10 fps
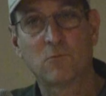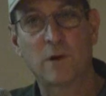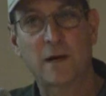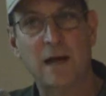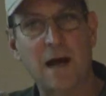
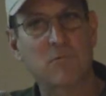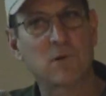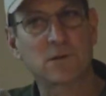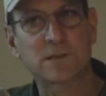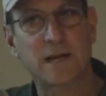we, I
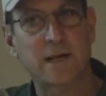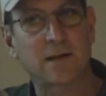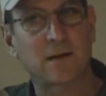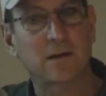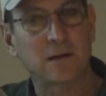will say
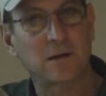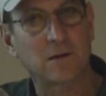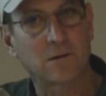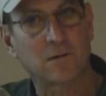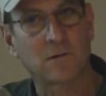the
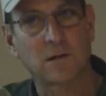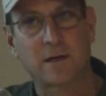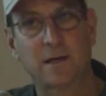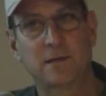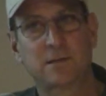
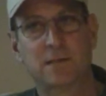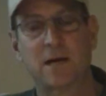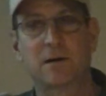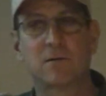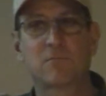early
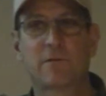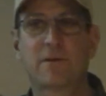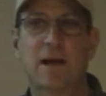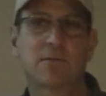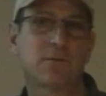cider we've
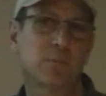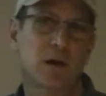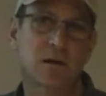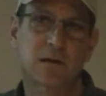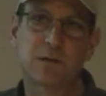had from
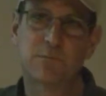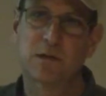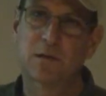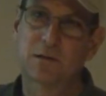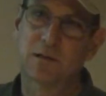Yarlington
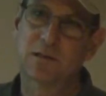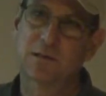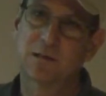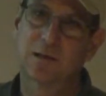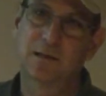Mill
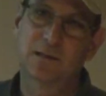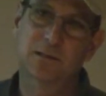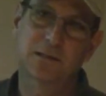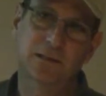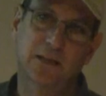is
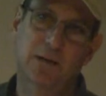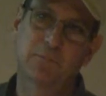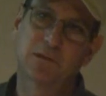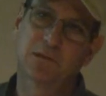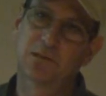
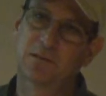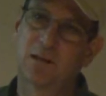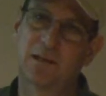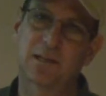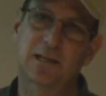seems
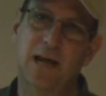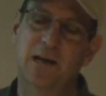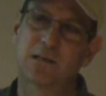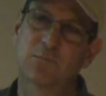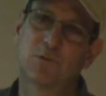like the
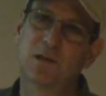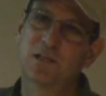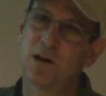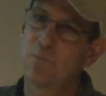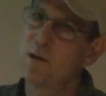tannins are pretty
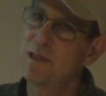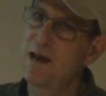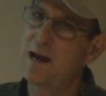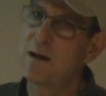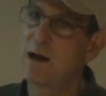sharp on
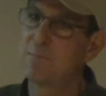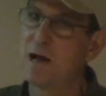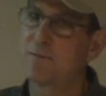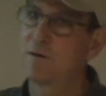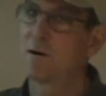that. I, I'm
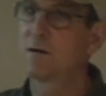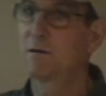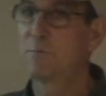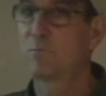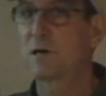not very
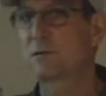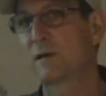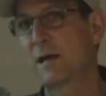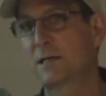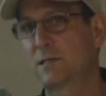impressed
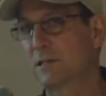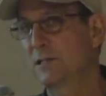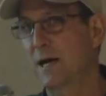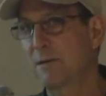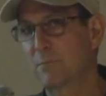with that
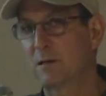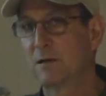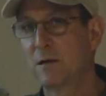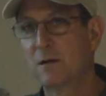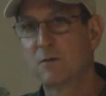just yet, but
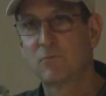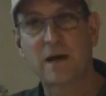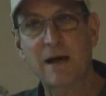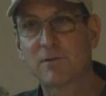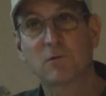
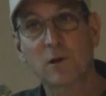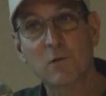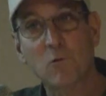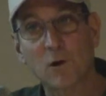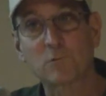we haven't
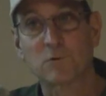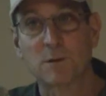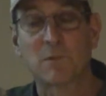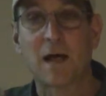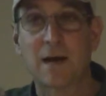really worked with
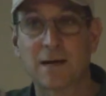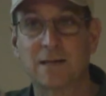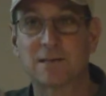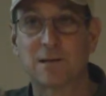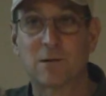them a lot
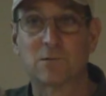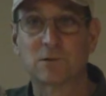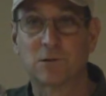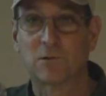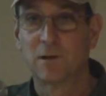yet to know.
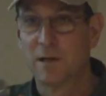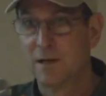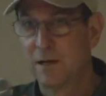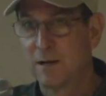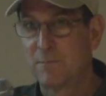So
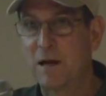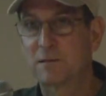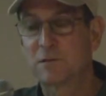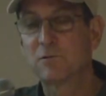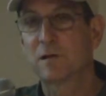
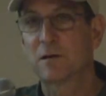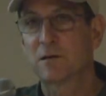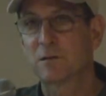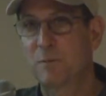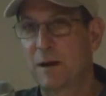about two
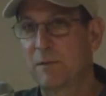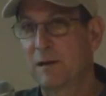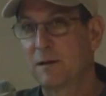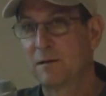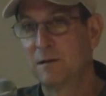years
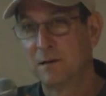maybe